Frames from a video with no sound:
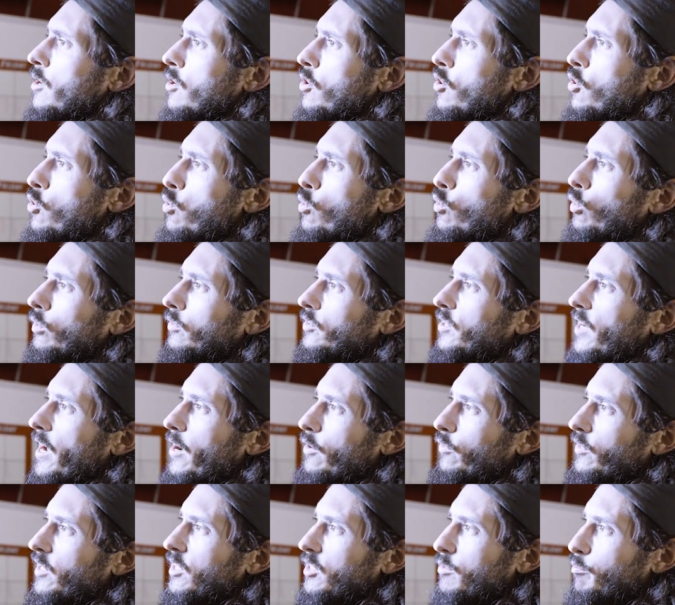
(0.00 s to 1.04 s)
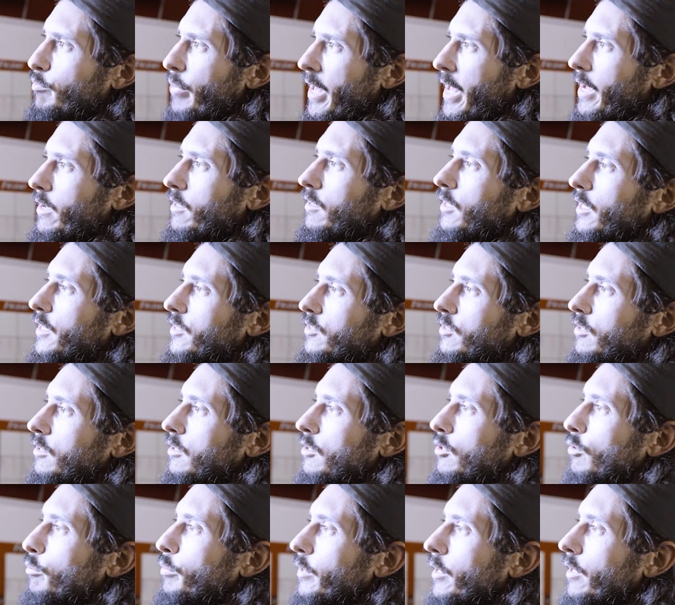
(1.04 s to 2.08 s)
cool down these backlights a
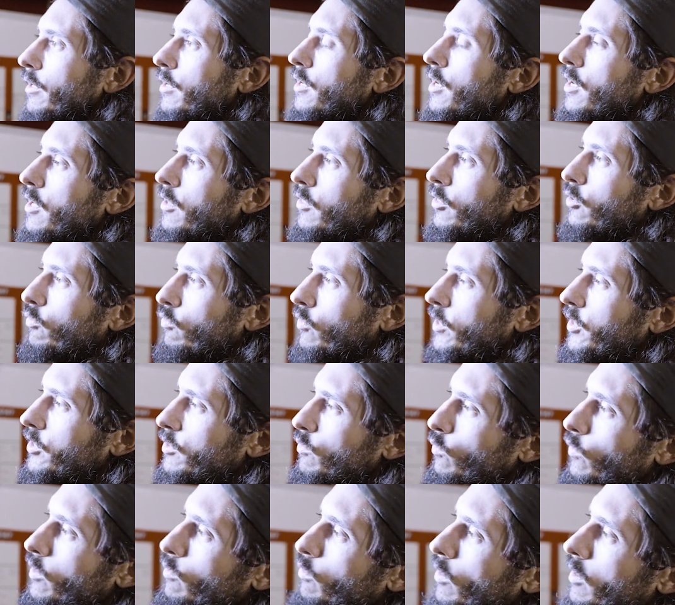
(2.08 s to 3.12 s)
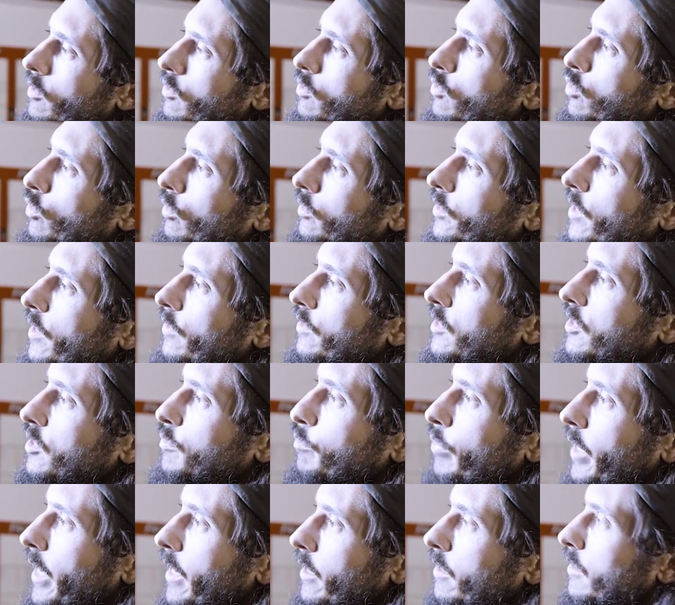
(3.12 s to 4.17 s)
little bit. The reason we want to cool down these
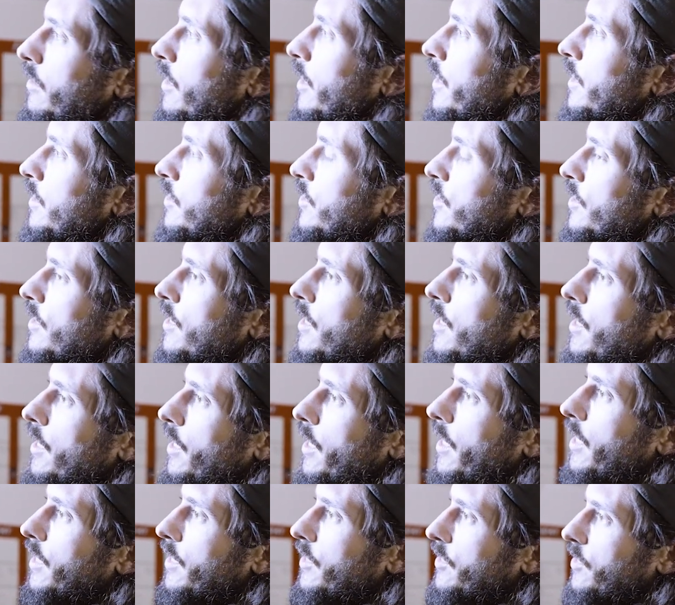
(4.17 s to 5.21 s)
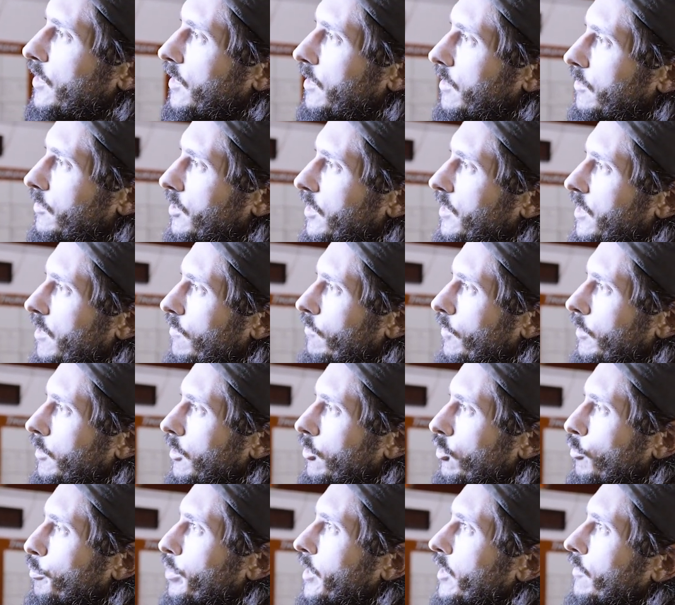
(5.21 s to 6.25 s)
backlights is to give a
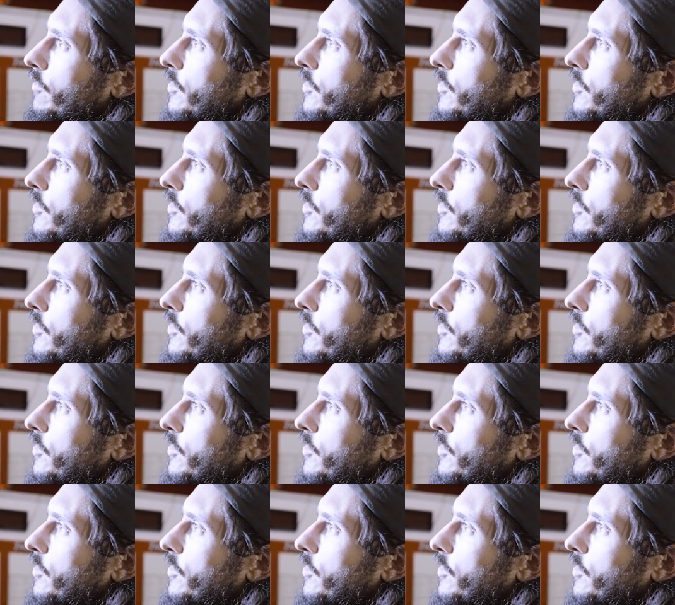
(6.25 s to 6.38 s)
little bit of